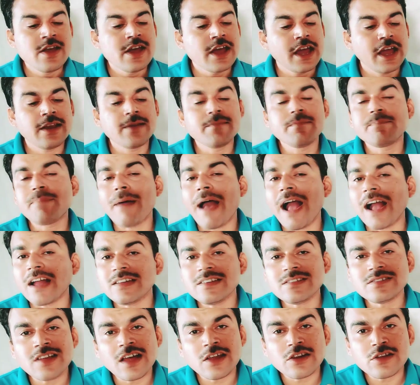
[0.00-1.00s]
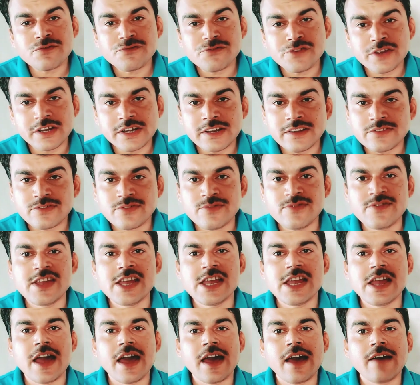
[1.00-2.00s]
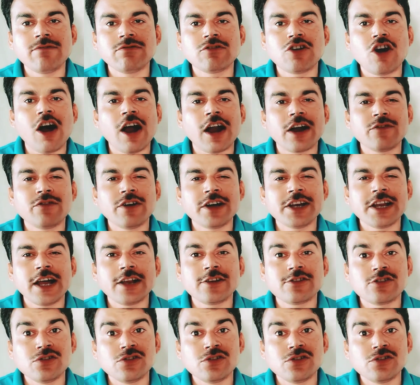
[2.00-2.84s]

In Pakistan affairs we have got 1 or